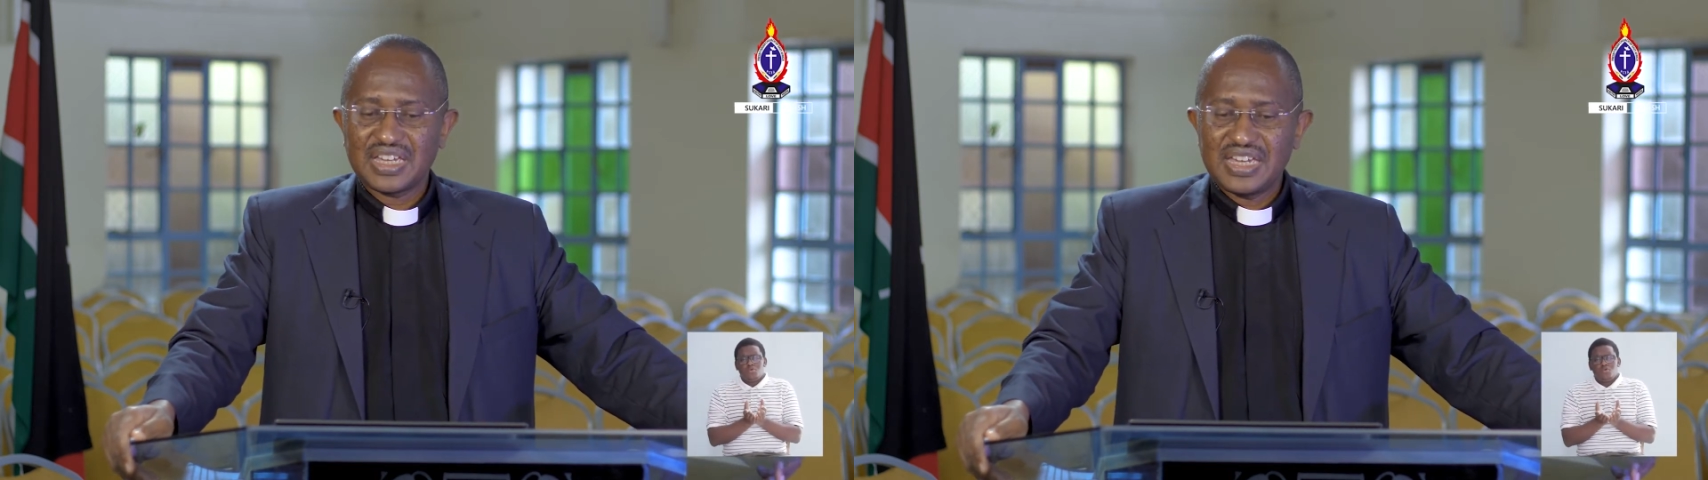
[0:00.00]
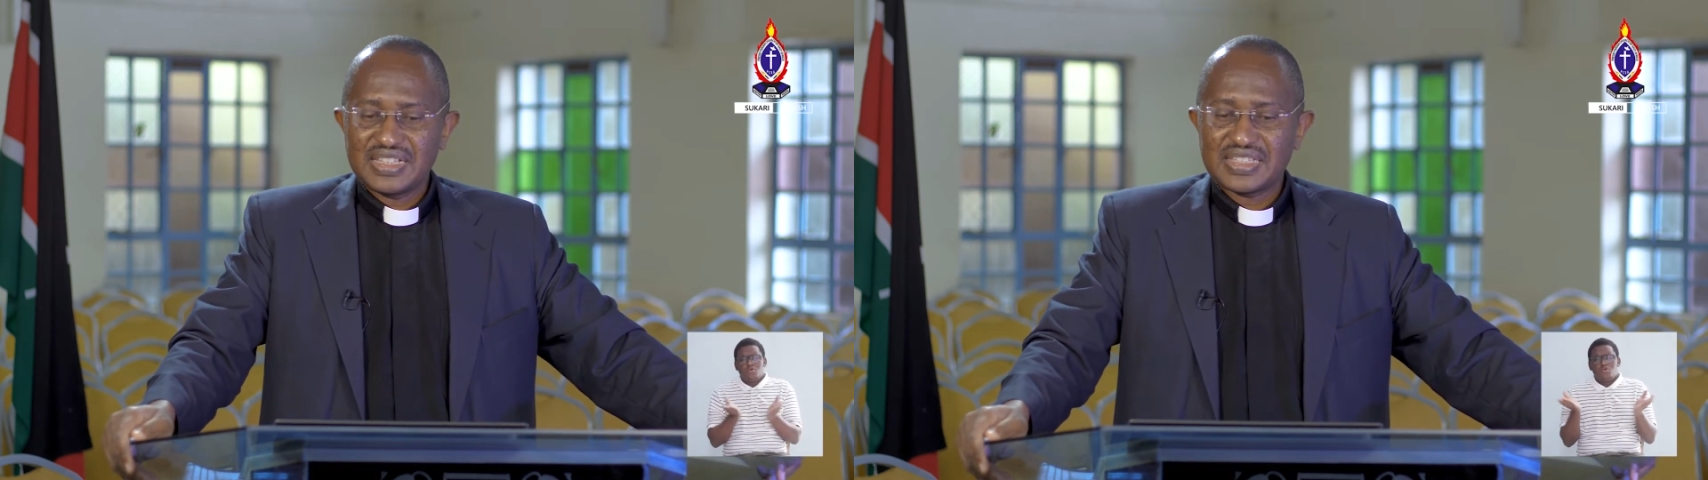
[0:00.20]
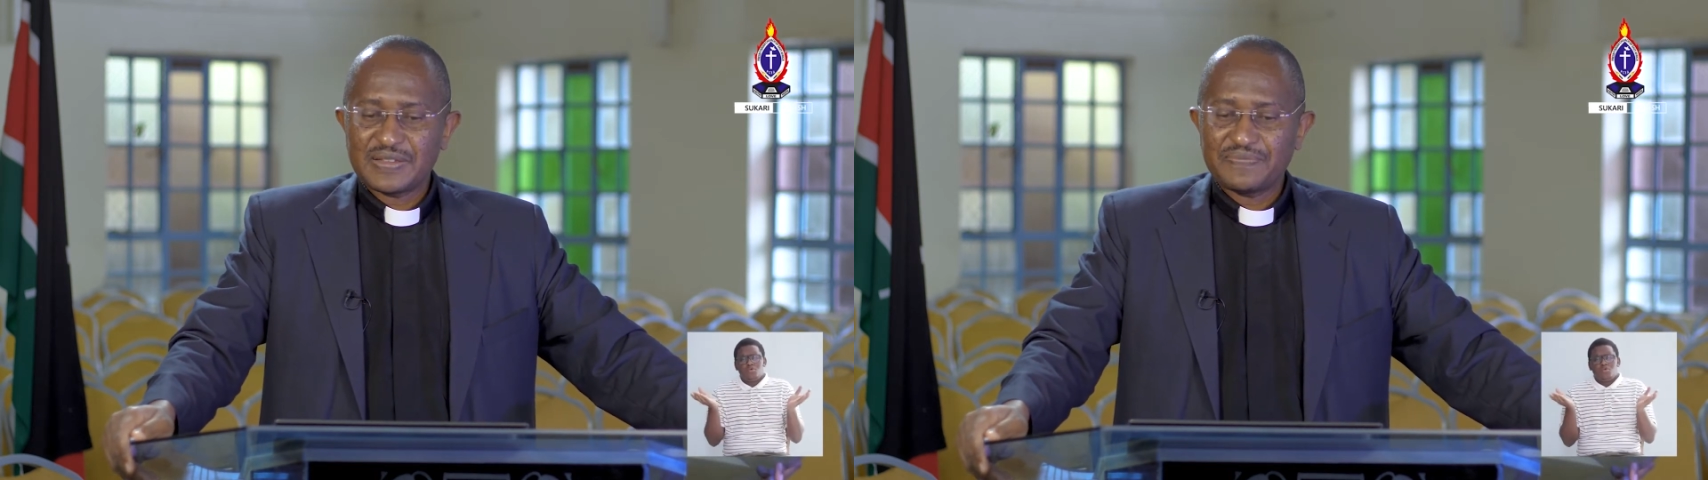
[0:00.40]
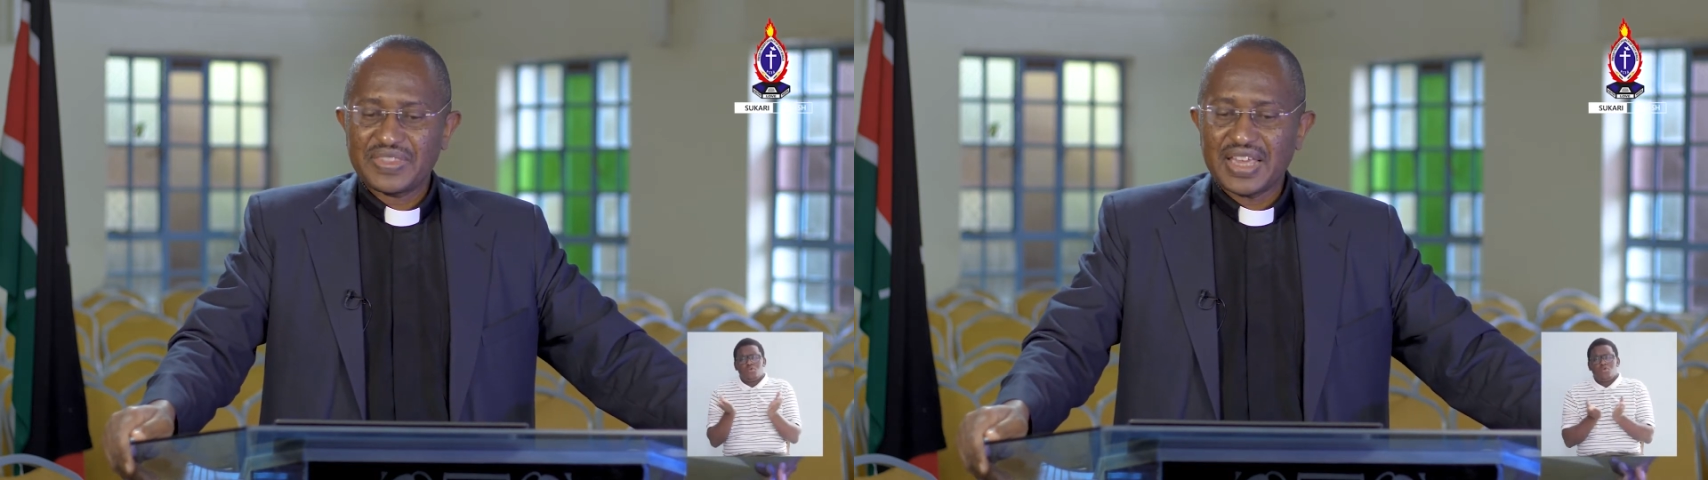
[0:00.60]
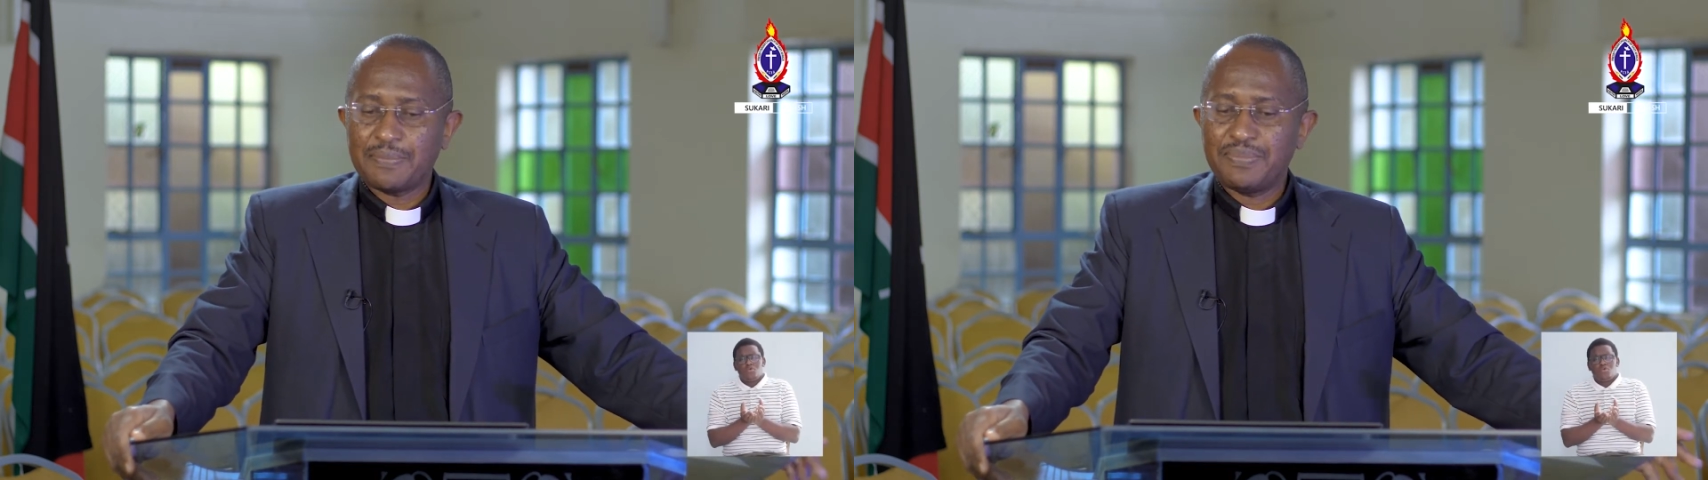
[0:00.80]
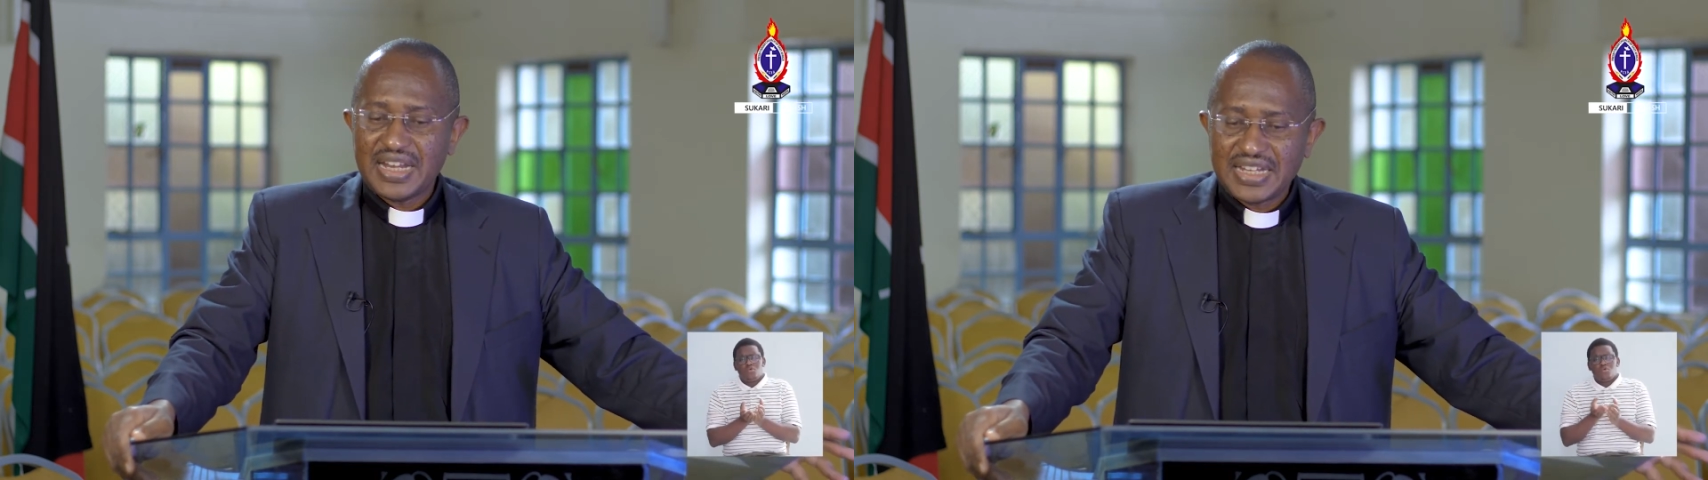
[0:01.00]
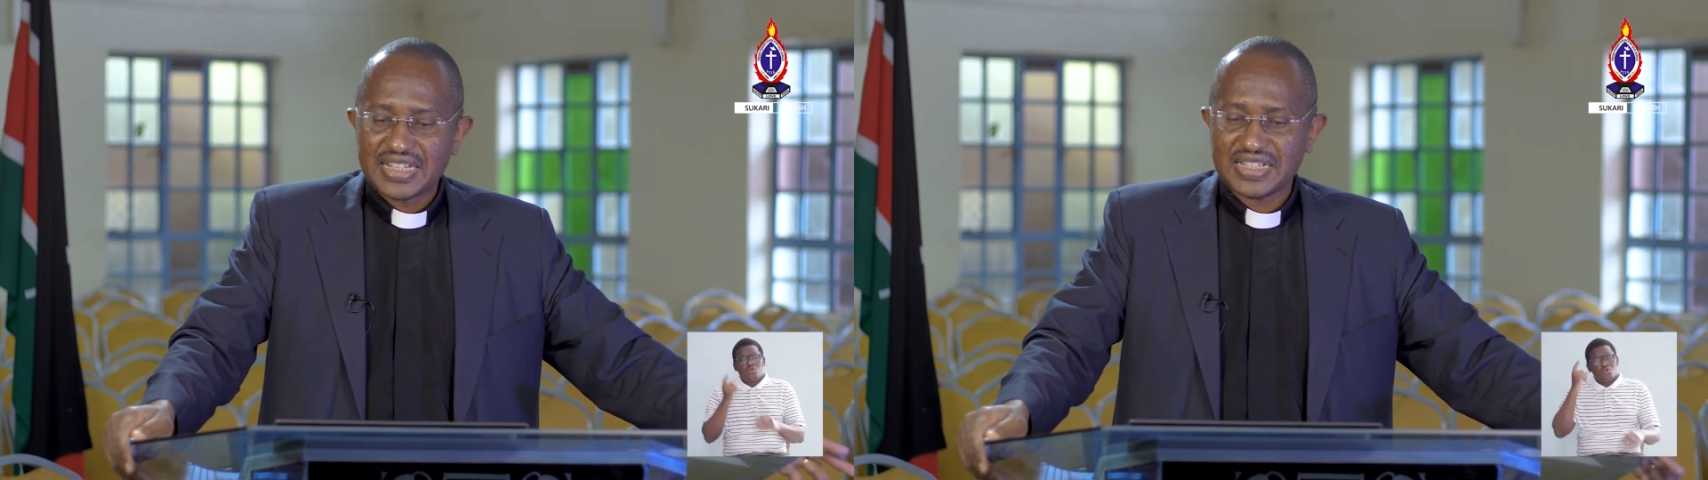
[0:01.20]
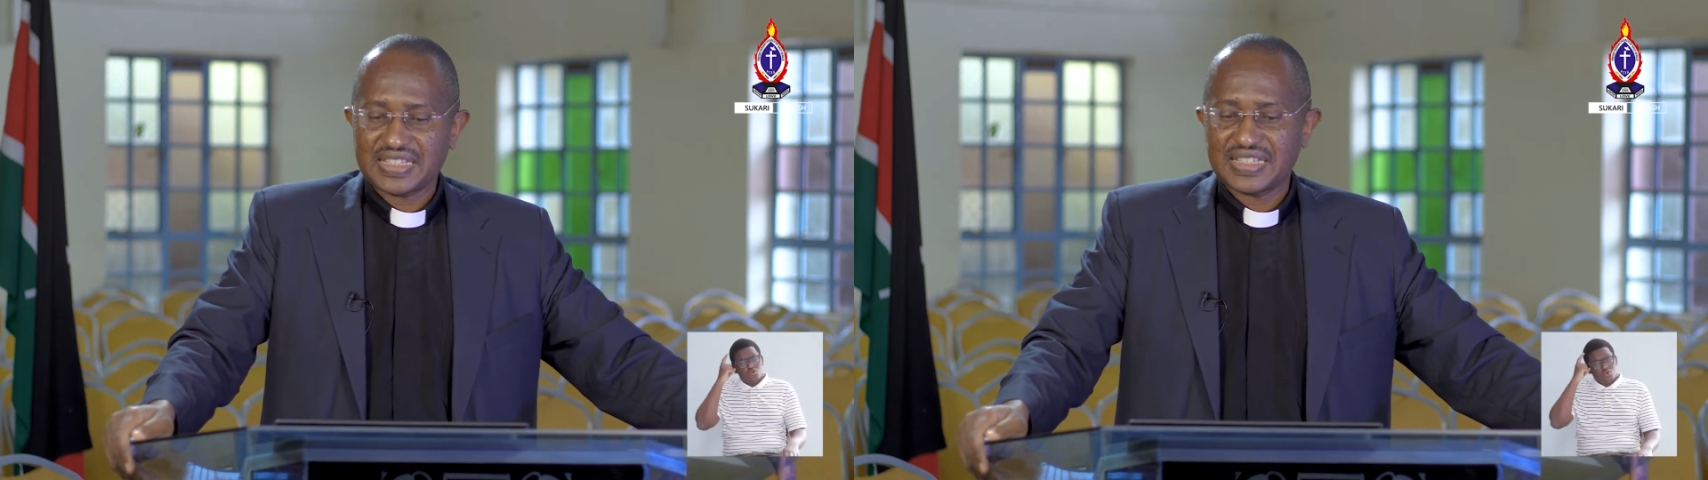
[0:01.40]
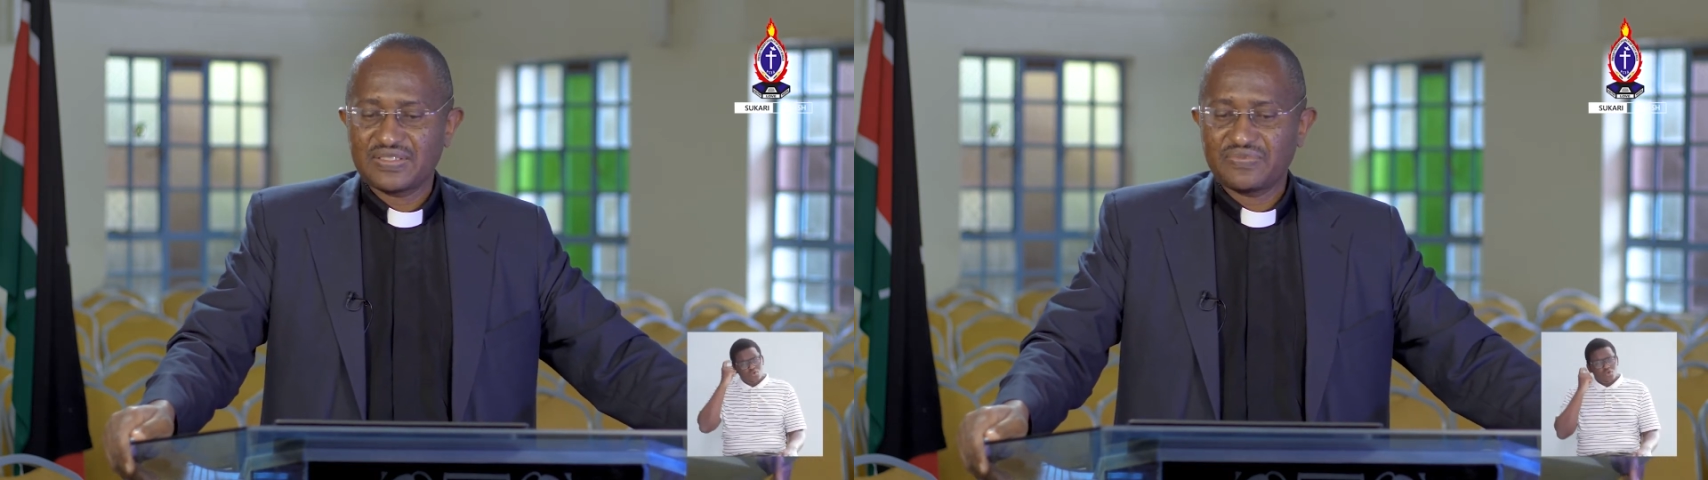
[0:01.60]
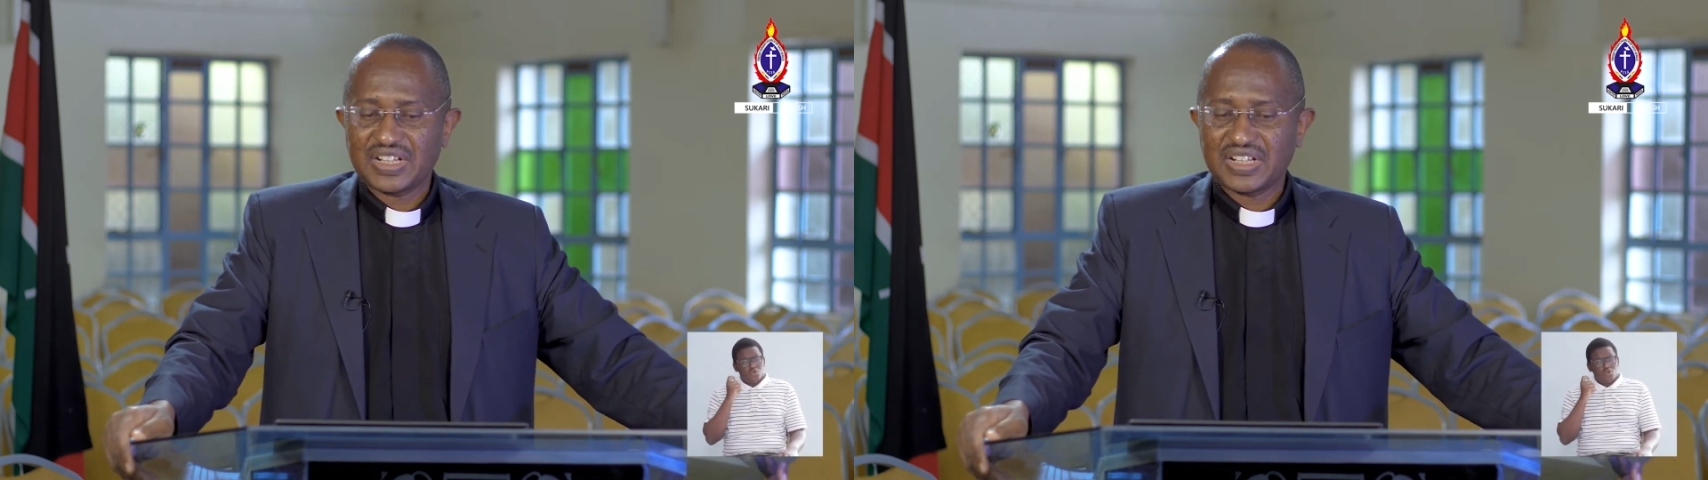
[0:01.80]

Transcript: is the abilities